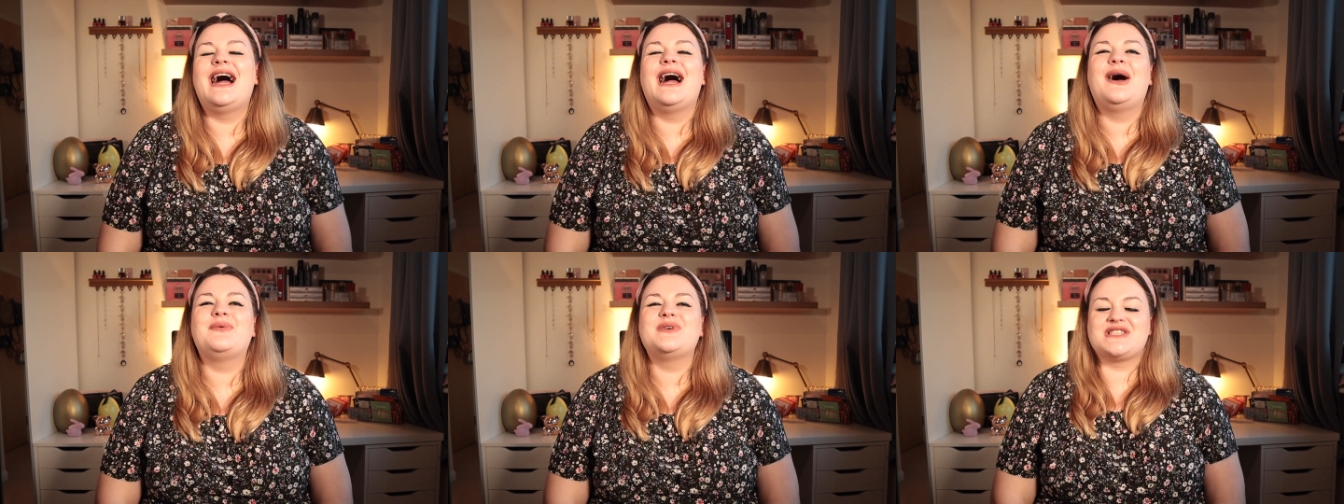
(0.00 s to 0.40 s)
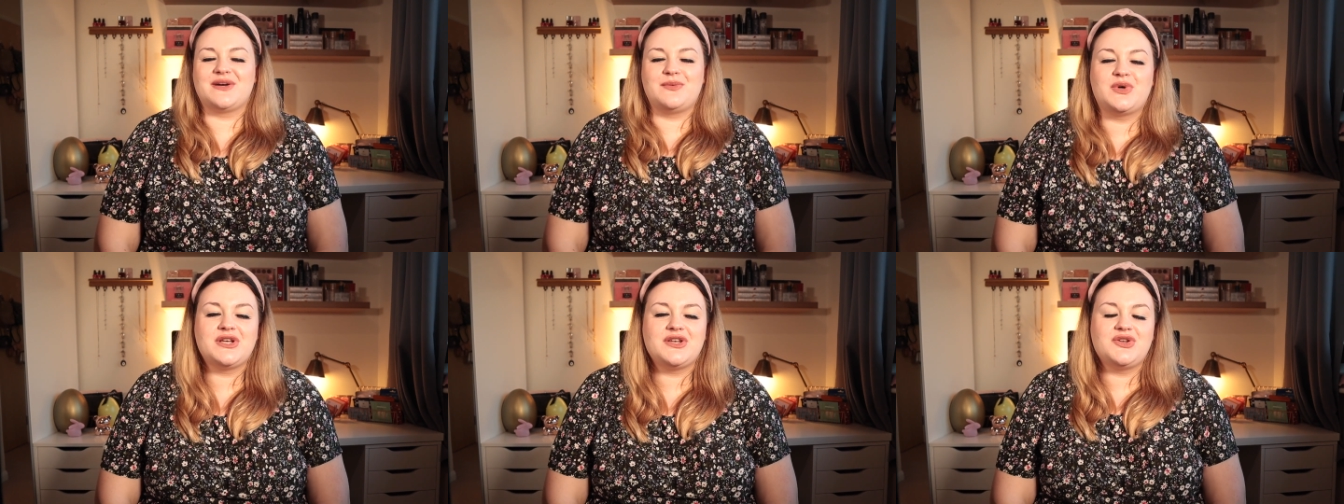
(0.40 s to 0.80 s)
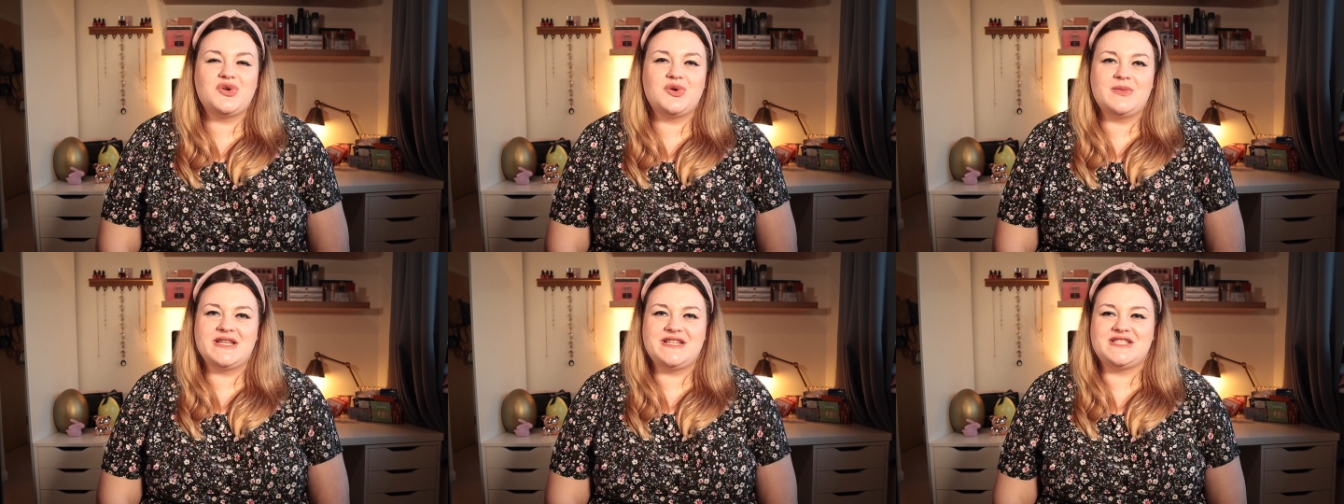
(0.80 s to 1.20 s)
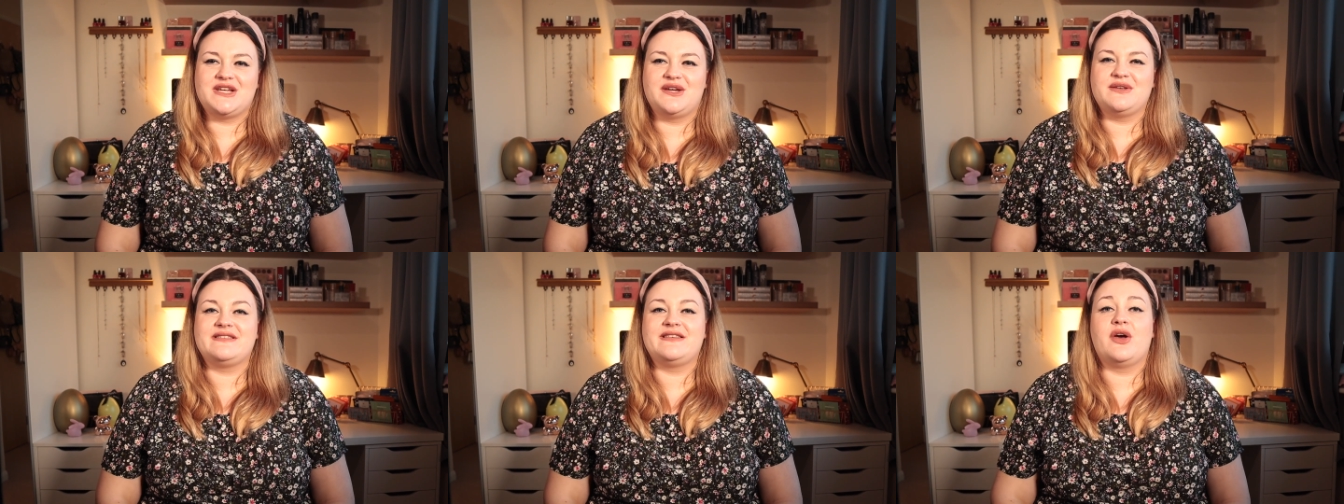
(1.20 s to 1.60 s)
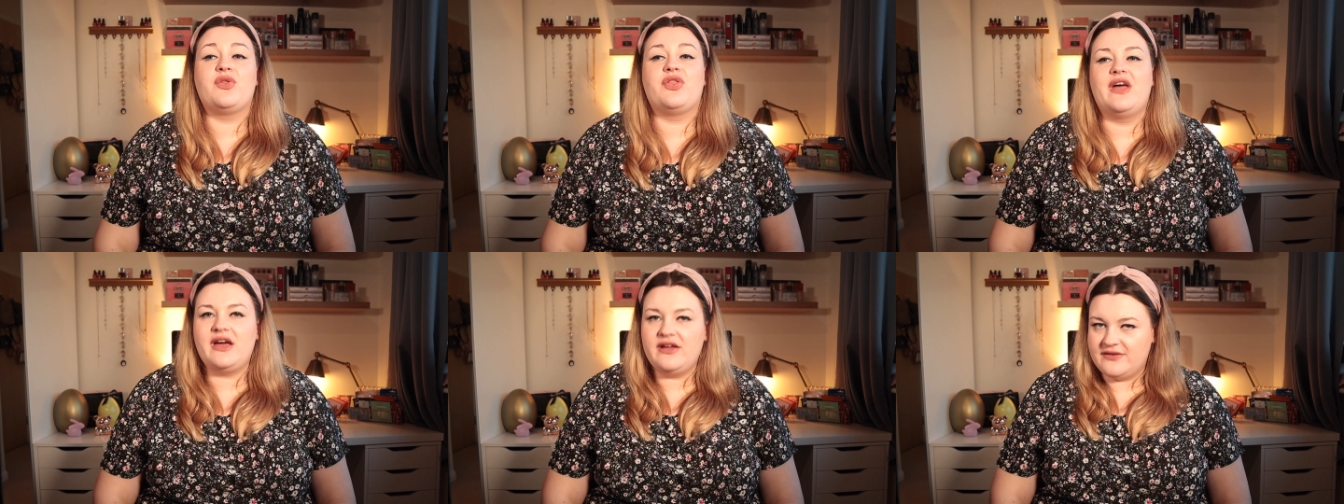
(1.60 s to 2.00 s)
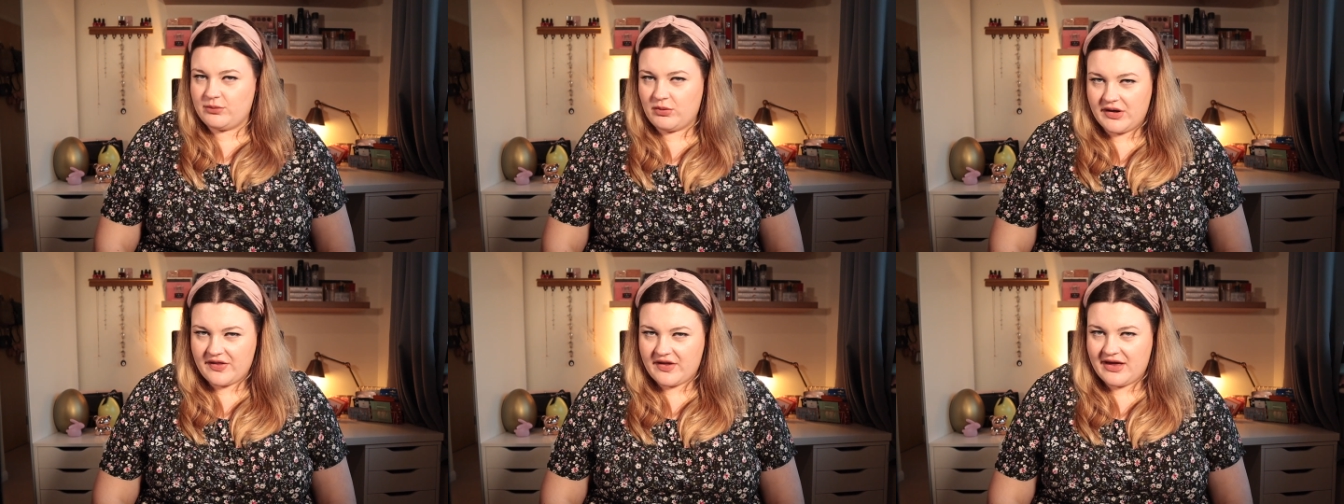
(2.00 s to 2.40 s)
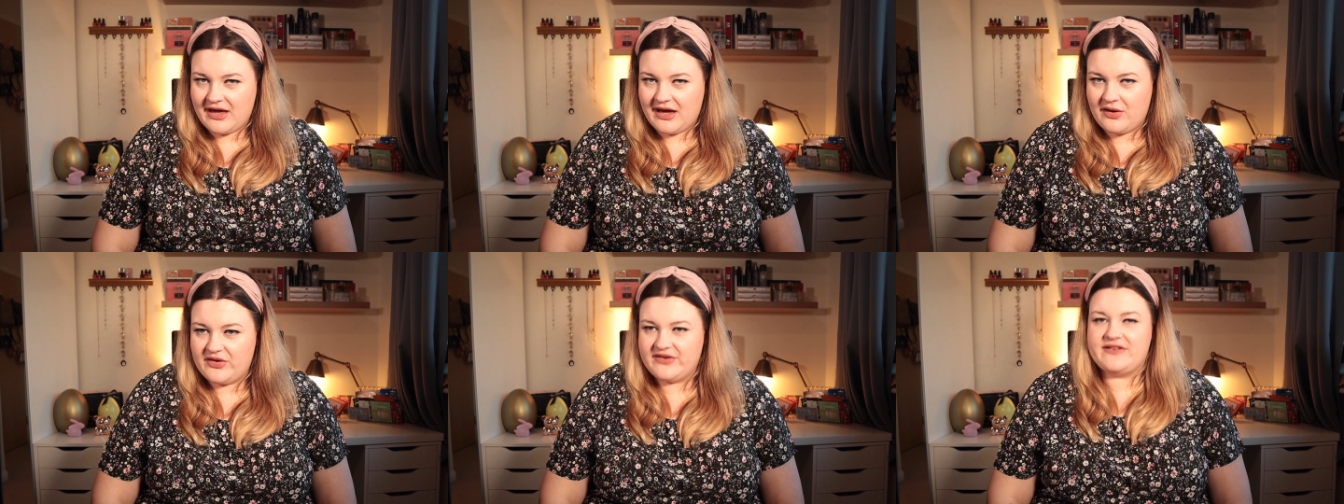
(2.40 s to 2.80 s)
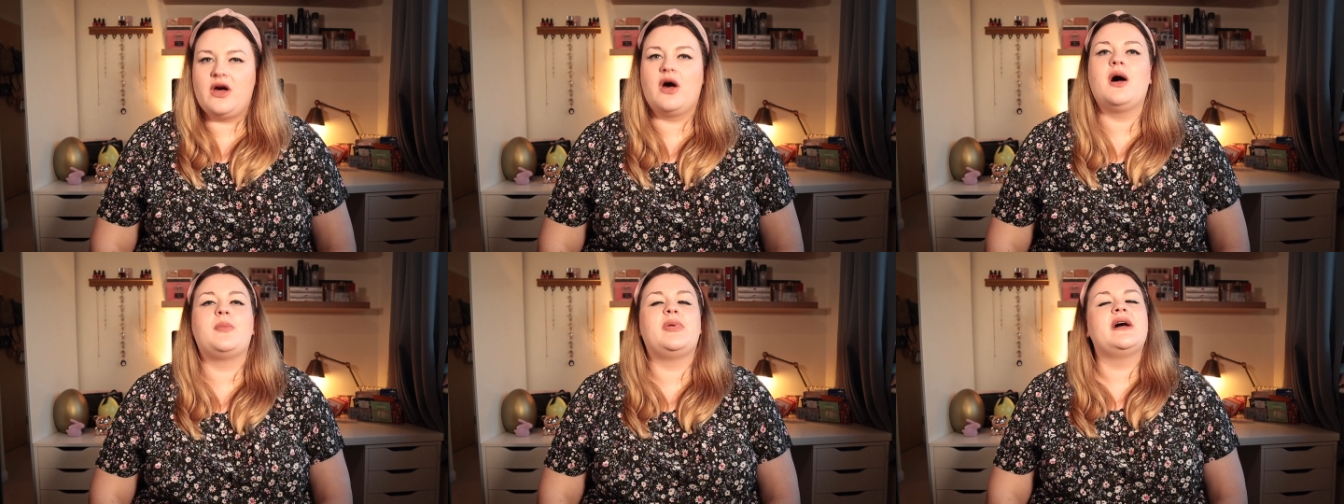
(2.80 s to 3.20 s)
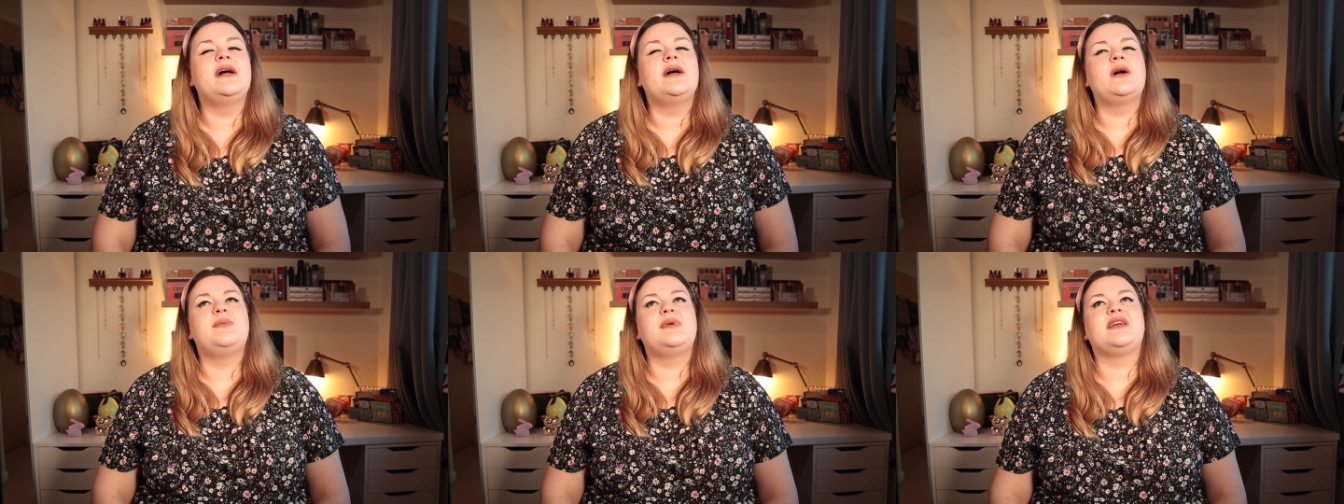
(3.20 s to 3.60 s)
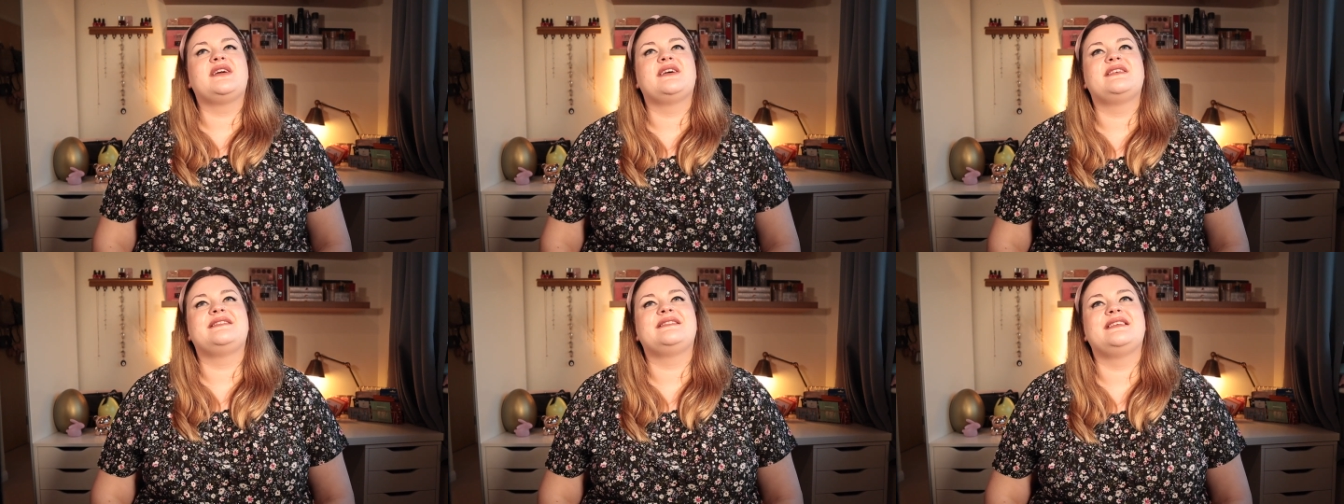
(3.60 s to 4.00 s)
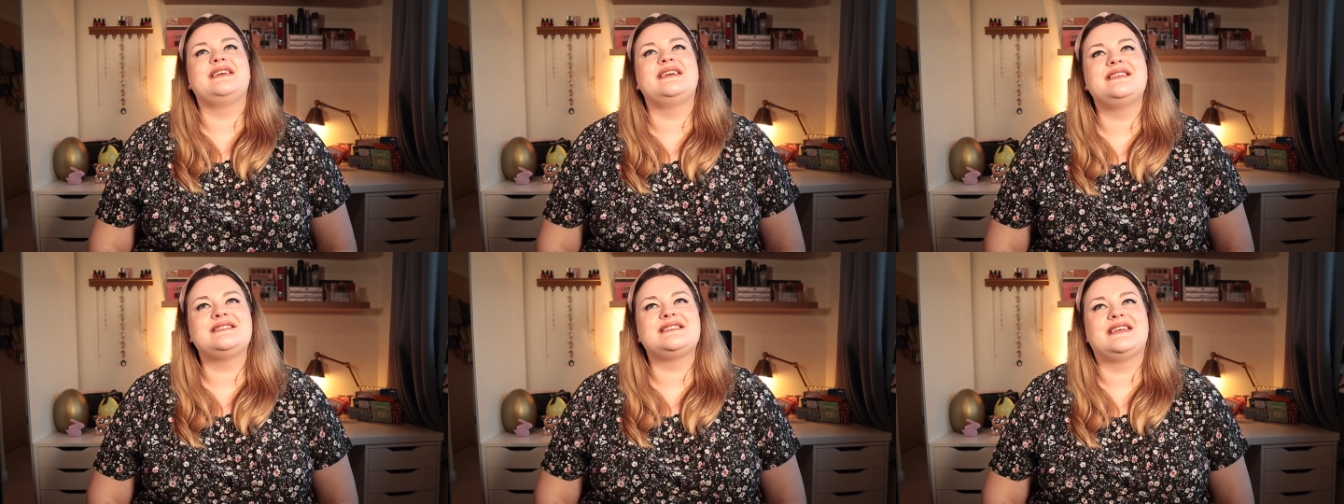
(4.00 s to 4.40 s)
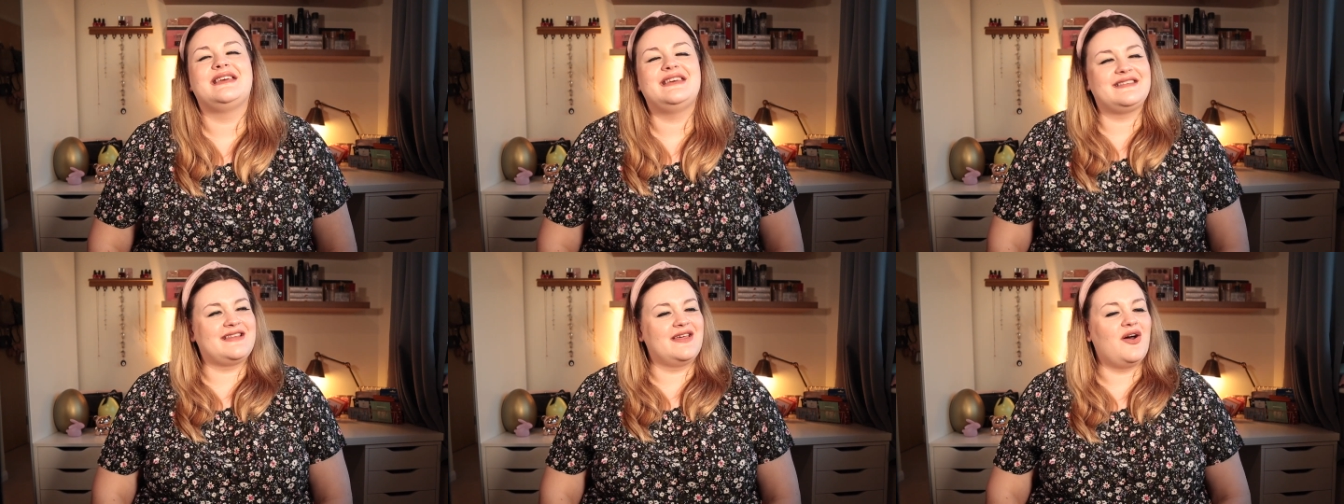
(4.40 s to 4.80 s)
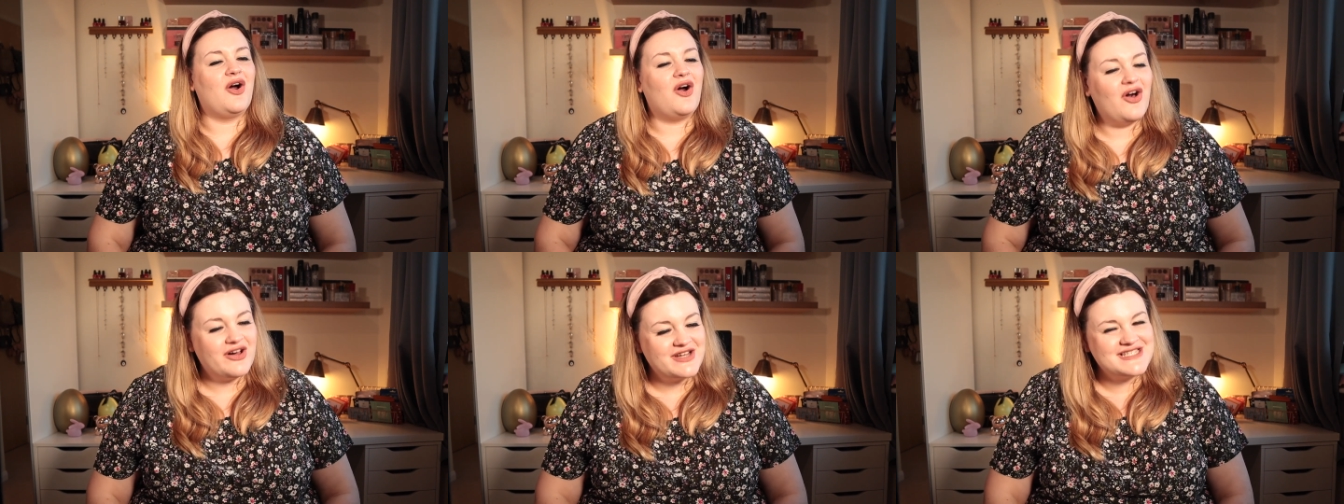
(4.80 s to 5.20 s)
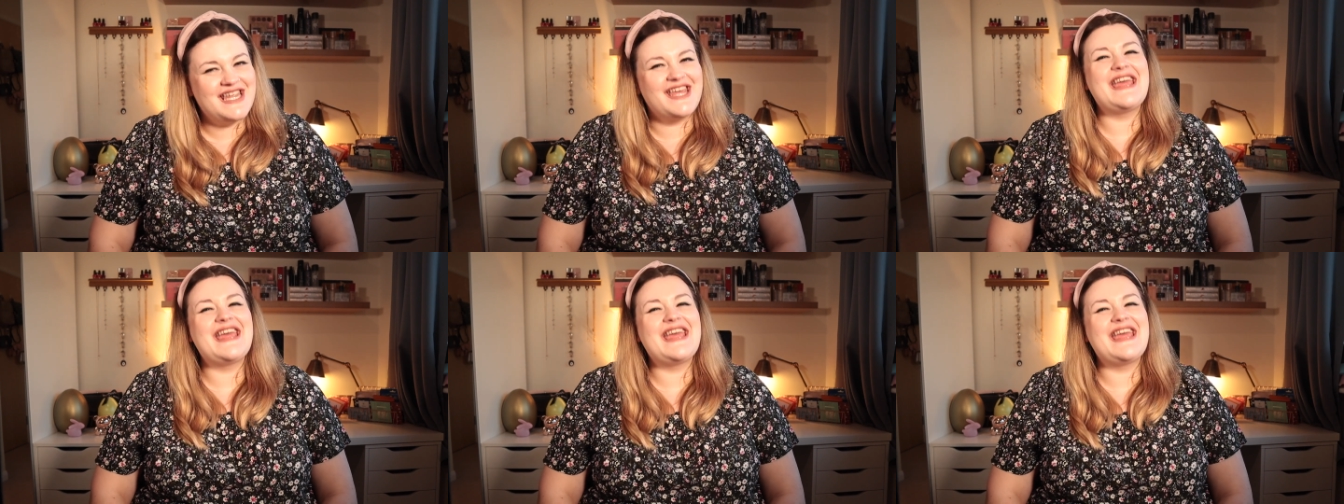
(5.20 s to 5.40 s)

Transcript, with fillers: uh, which I wouldn't normally do so that is why the hair is up because it is hot.